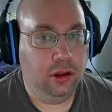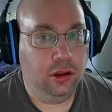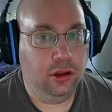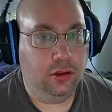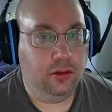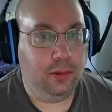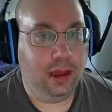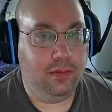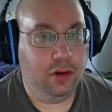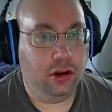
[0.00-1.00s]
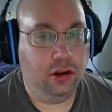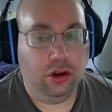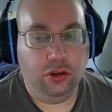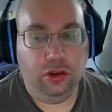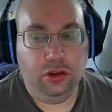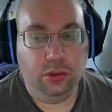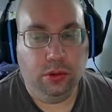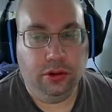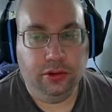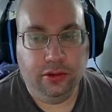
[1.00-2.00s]
So we have archaeology
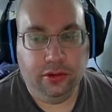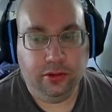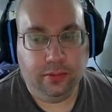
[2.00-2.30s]
tools.